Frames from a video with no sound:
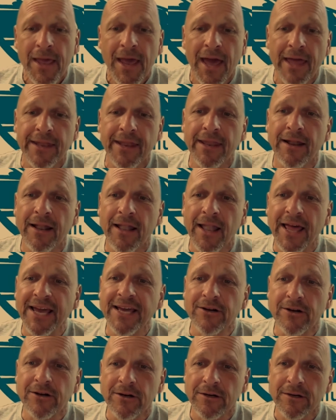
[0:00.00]
And then
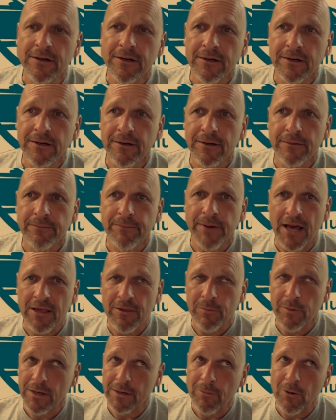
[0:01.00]
later,
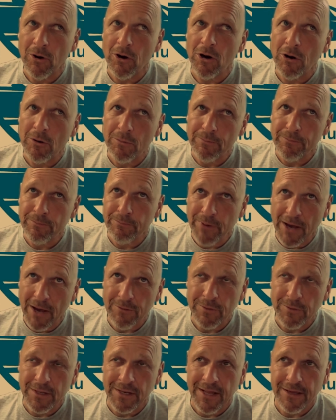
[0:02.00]
possibly tomorrow,
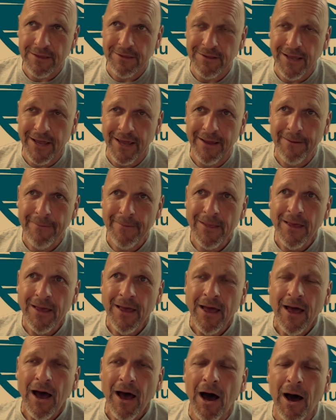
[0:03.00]
possibly the next day,
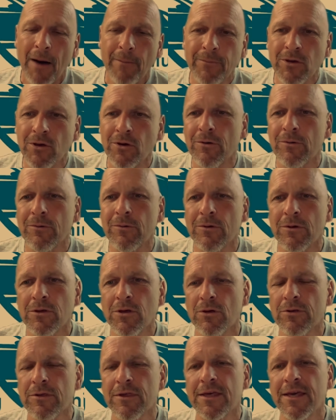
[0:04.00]
you'll
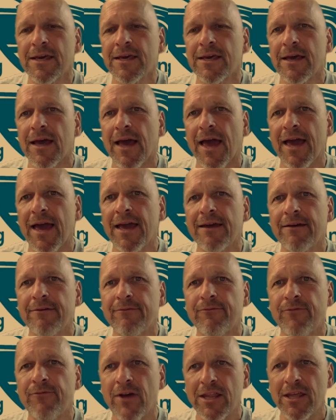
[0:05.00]
see
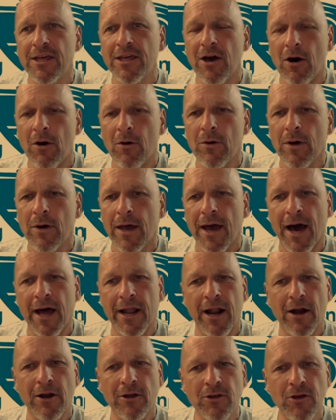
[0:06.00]
a video
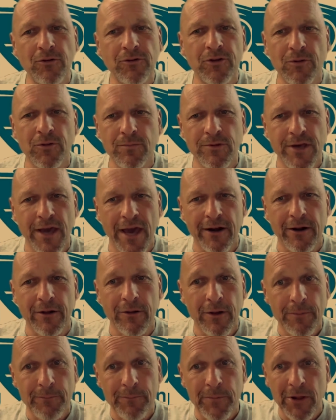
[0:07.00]
on our YouTube
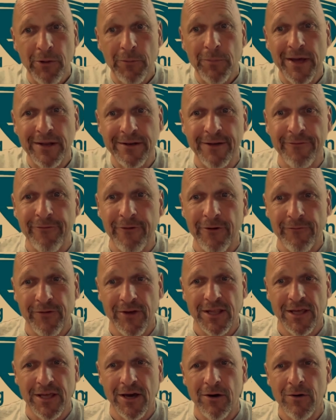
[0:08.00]
channel, but it'll be a different
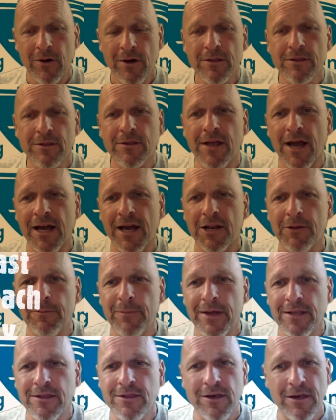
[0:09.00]
video. It's not going to
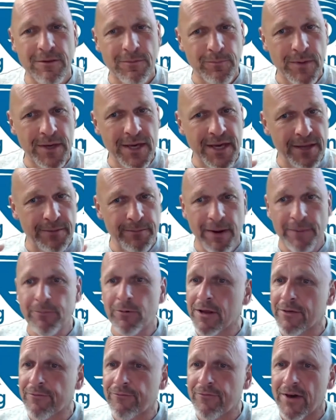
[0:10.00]
be just me and my
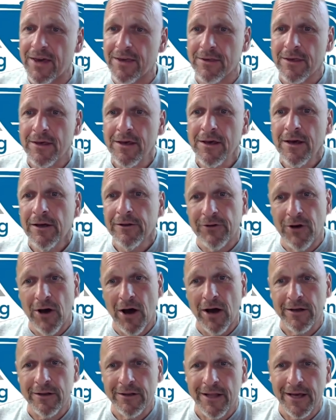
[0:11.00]
pretty face
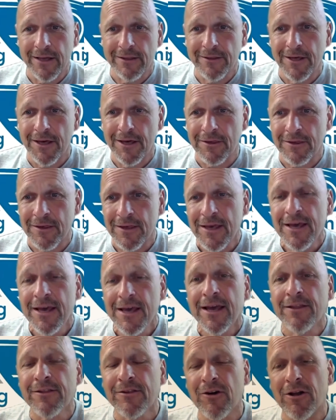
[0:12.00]
talking like this.
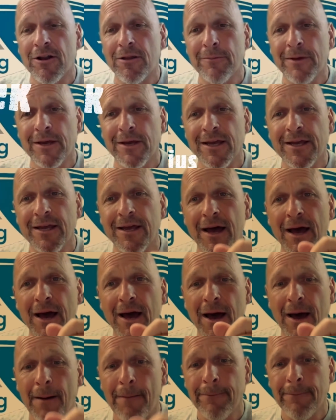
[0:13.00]
It's going to be
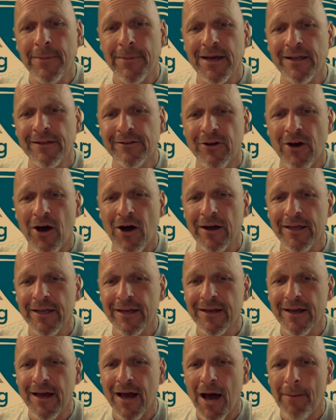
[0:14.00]
me
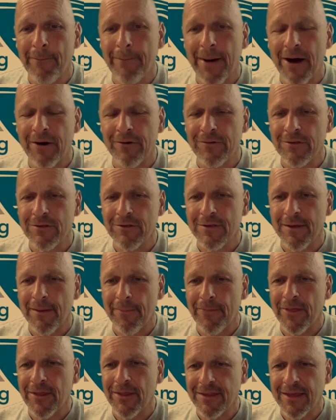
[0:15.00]
talking about
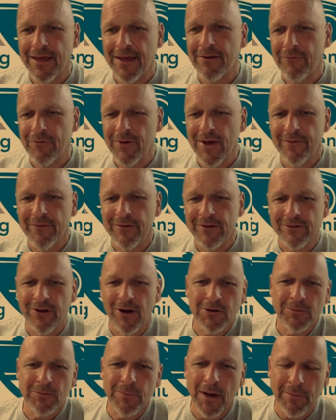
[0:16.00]
something that we haven't
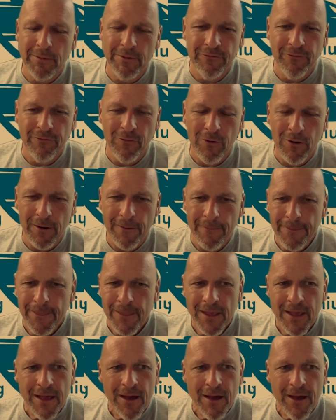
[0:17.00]
talked about before.